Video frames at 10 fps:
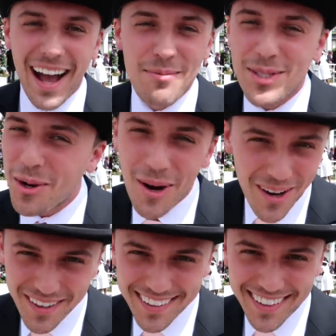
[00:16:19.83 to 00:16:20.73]
I'm so
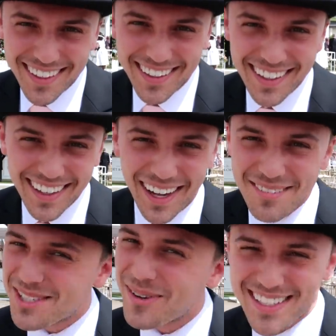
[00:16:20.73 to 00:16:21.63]
hot. Yeah.
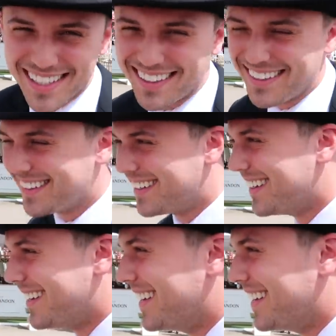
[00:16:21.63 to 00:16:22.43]
I'm sweating. Same.